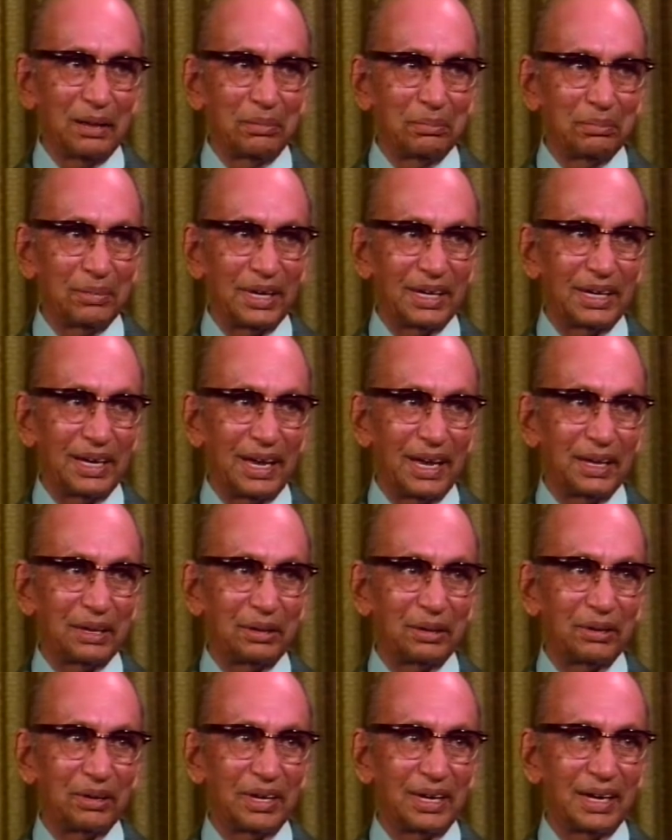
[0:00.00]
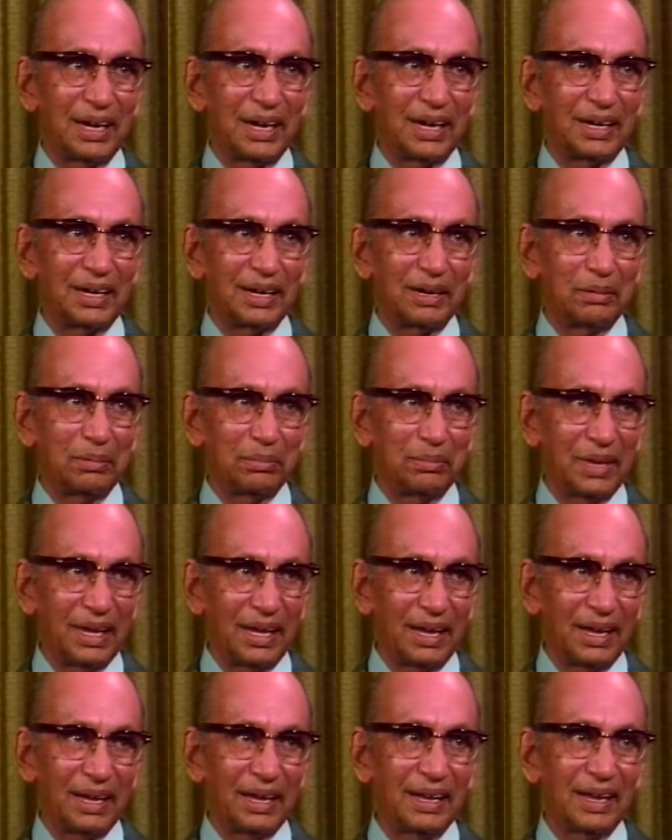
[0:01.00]
but he associated
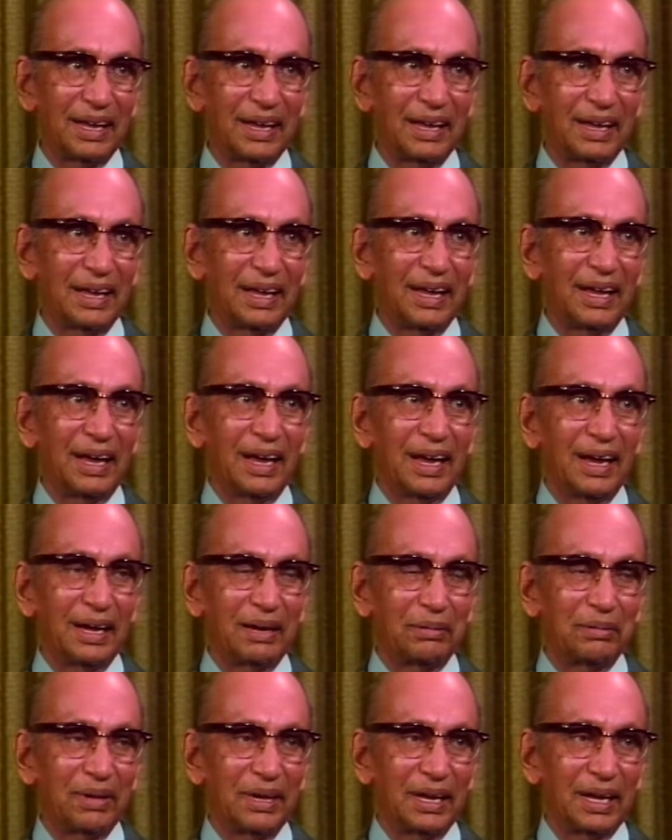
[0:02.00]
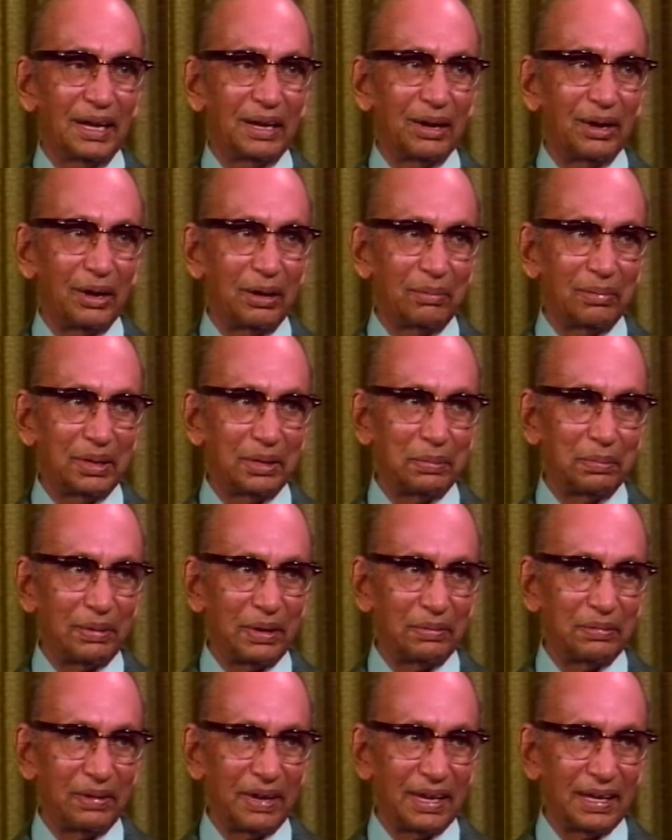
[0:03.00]
me and one economics
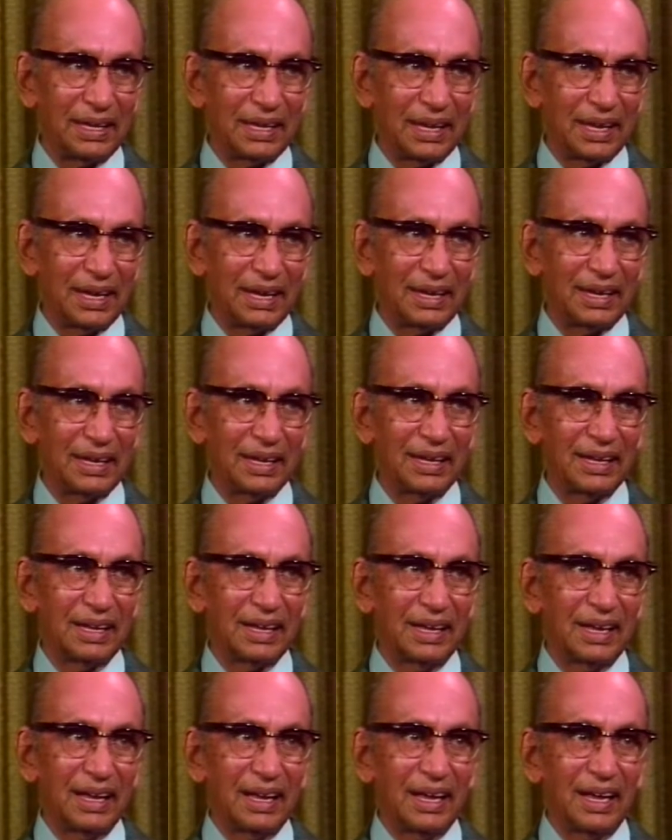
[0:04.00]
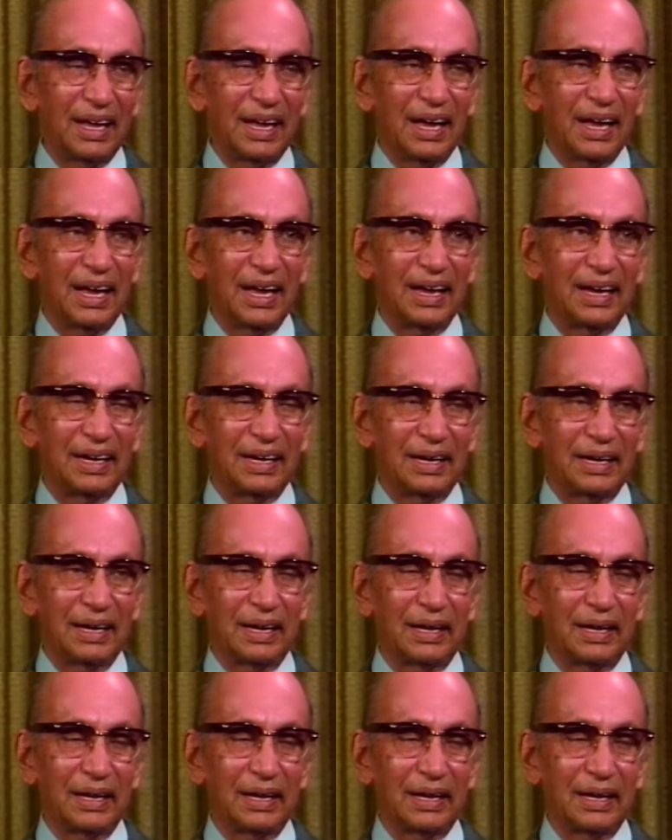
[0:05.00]
professor and